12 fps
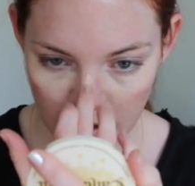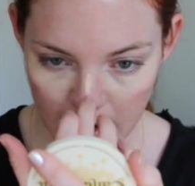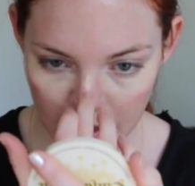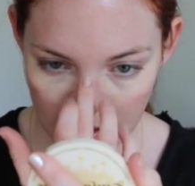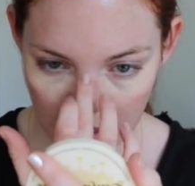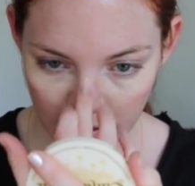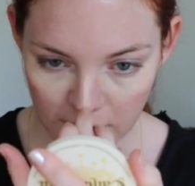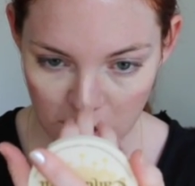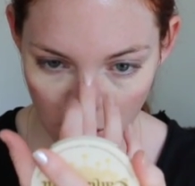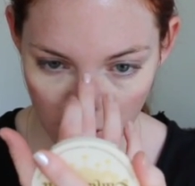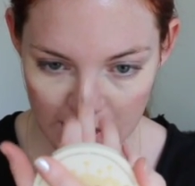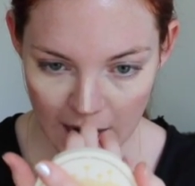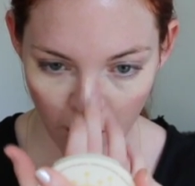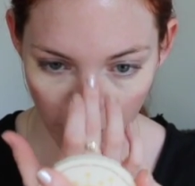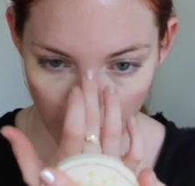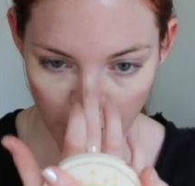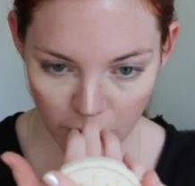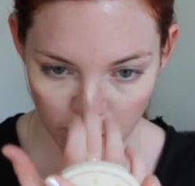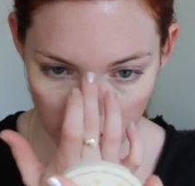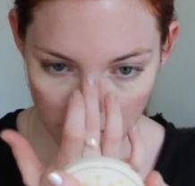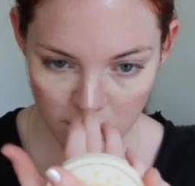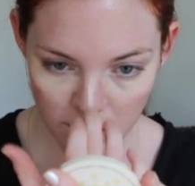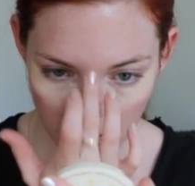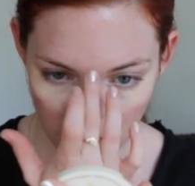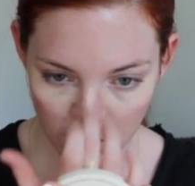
Next, I like to go down the nose